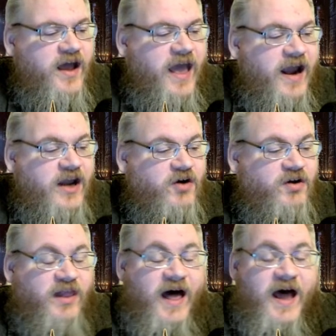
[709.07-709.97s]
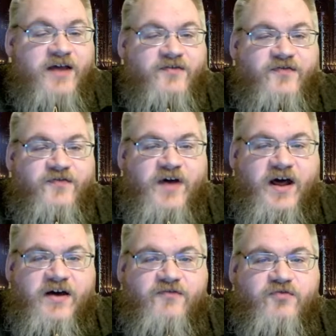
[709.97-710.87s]
And I know a lot of
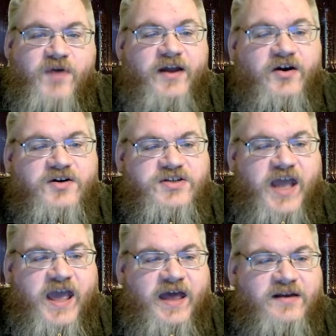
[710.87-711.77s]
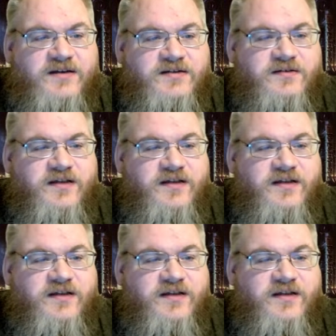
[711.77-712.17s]
of writers and